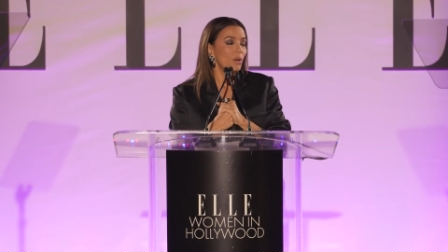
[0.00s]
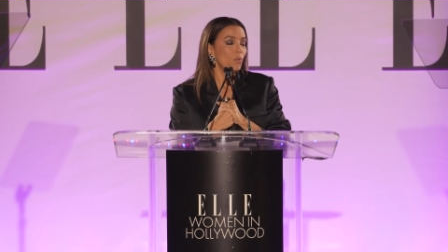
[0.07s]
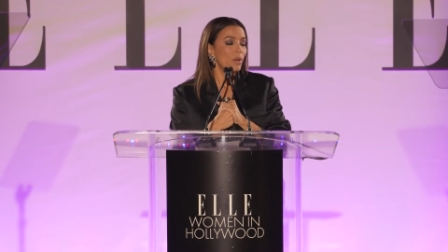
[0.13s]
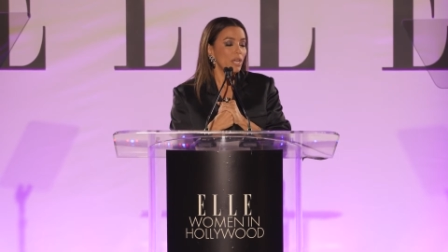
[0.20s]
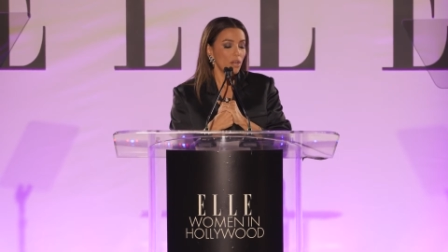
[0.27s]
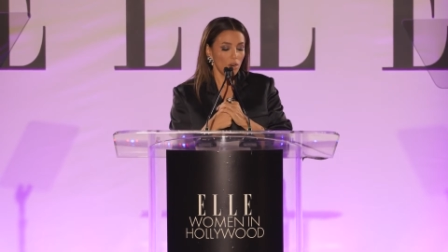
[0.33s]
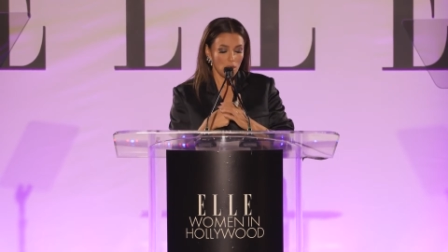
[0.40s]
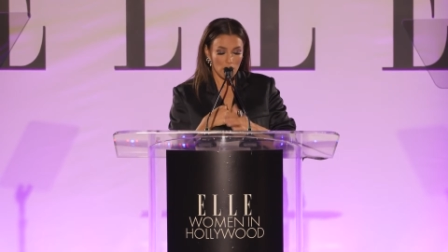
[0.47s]

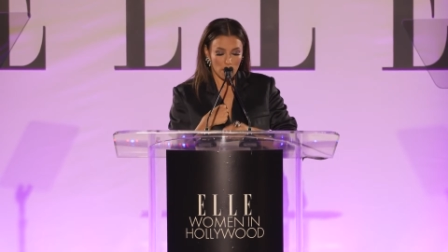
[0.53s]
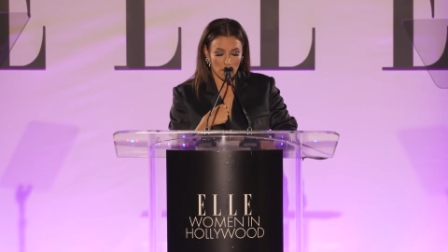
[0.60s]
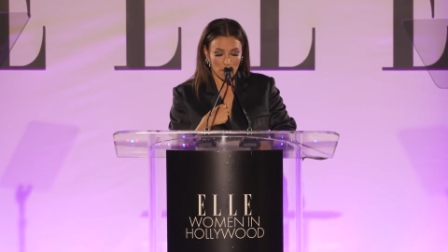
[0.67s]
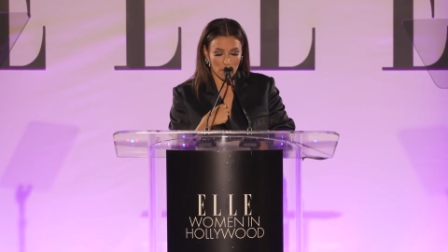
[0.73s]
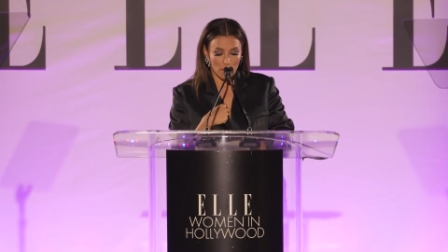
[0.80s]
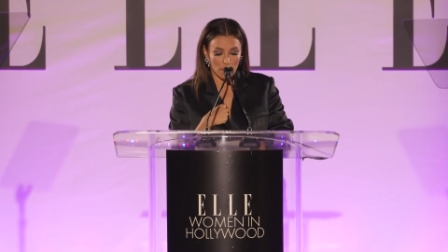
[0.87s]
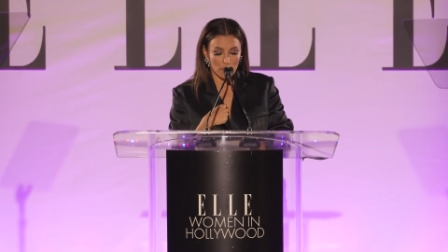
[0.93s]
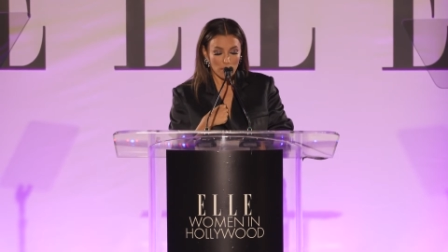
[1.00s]
We
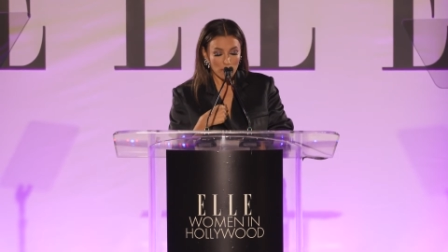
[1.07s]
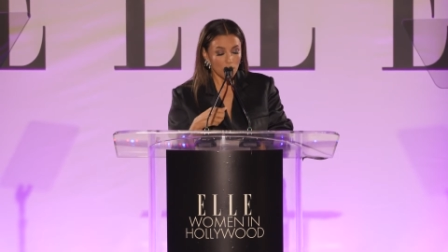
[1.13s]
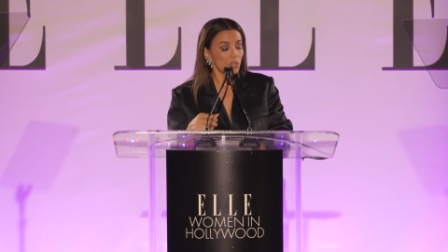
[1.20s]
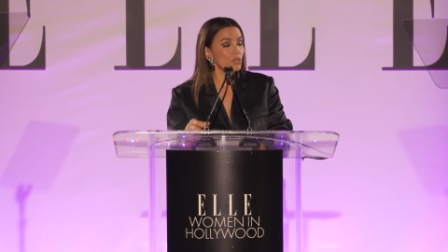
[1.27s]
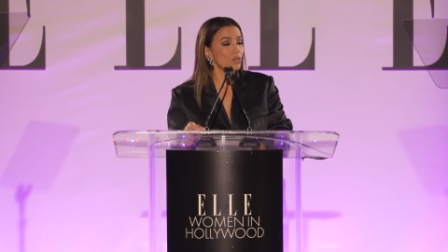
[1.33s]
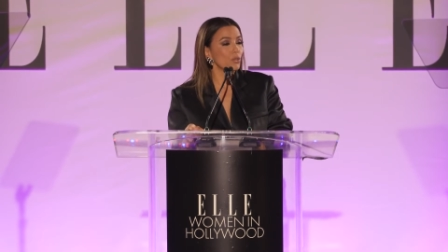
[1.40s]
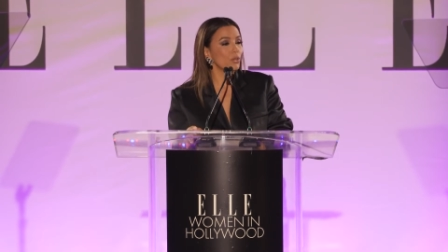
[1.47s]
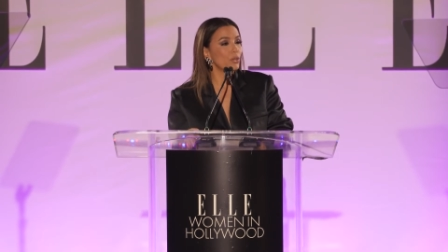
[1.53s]
are a
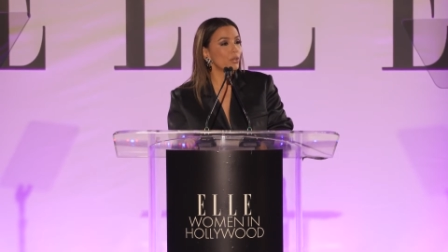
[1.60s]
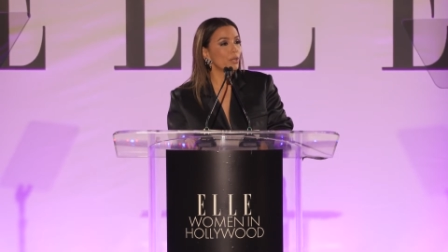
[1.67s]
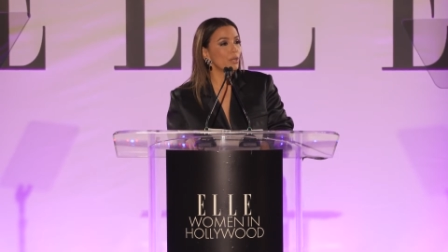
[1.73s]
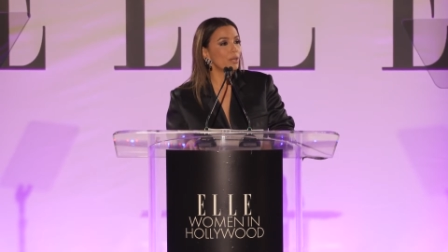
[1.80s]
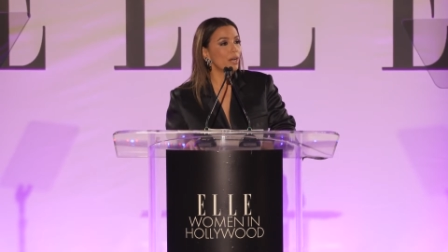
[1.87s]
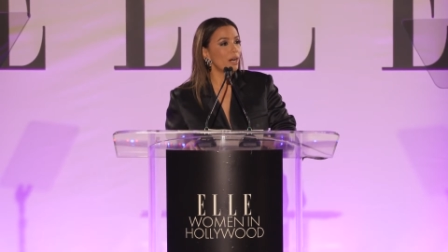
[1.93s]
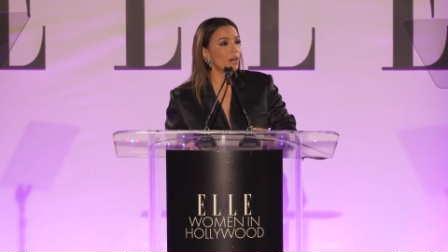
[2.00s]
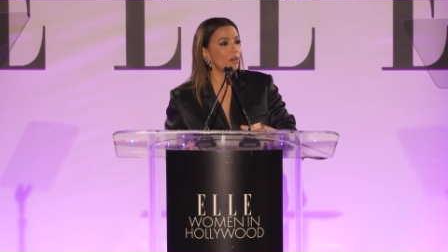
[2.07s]

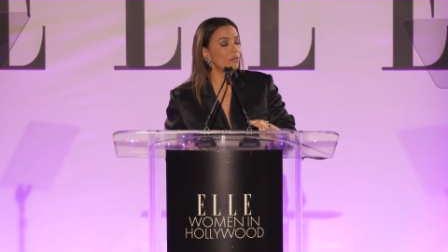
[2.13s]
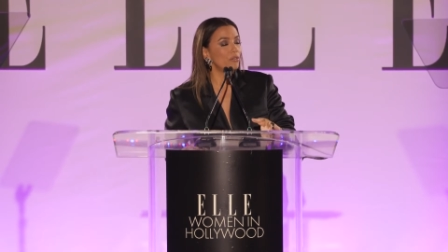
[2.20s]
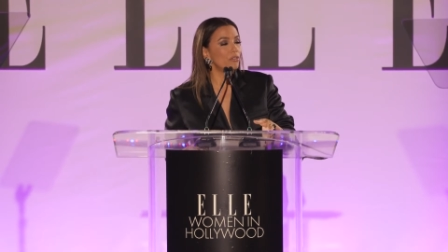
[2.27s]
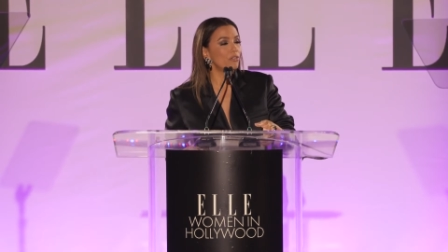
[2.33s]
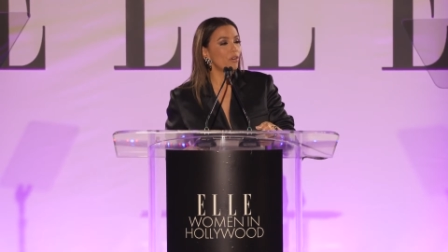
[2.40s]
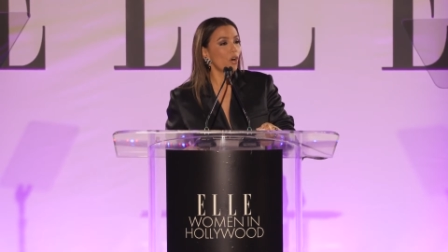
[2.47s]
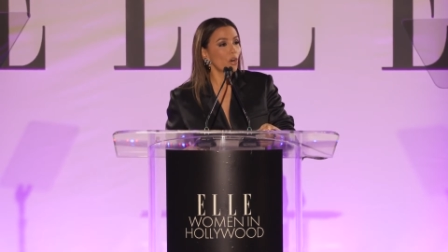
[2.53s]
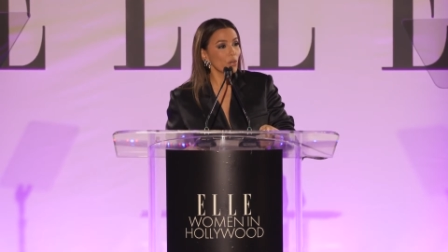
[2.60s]
sisterhood
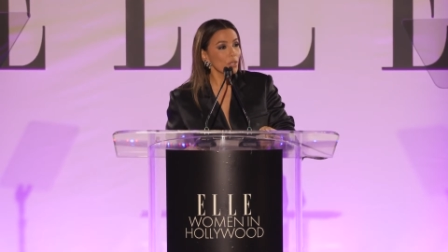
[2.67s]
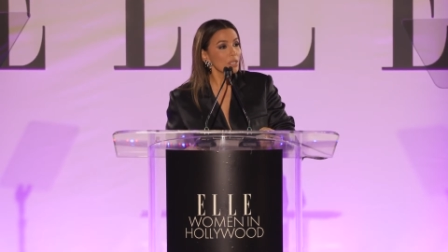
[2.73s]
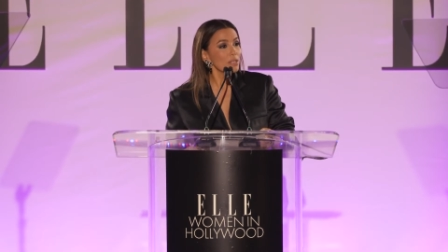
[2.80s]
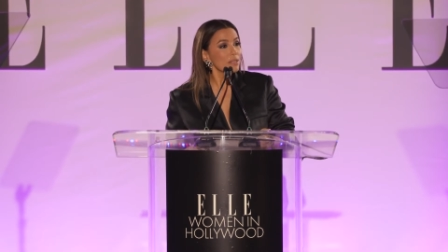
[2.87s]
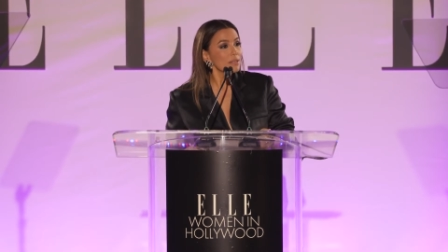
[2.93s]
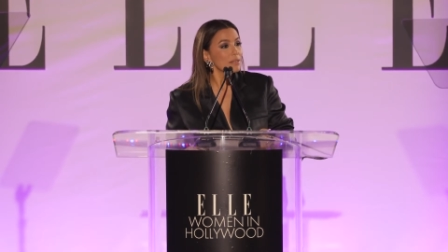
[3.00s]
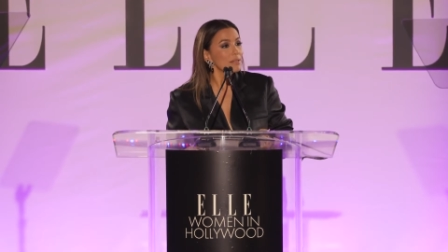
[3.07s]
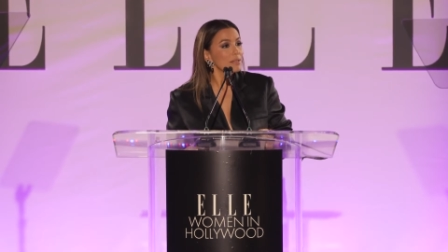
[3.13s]
of
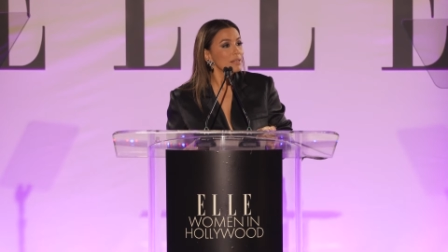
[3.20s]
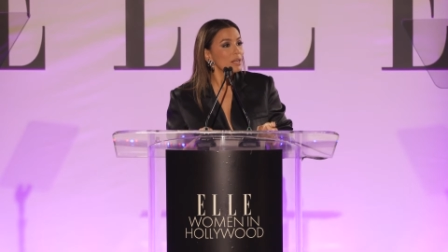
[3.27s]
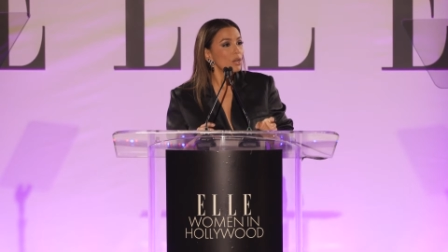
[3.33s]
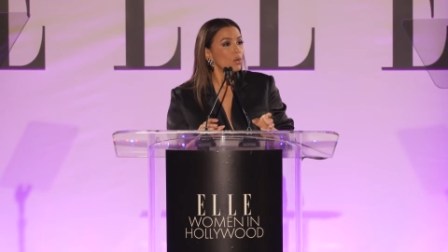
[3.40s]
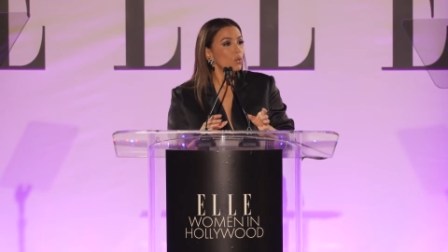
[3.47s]
artists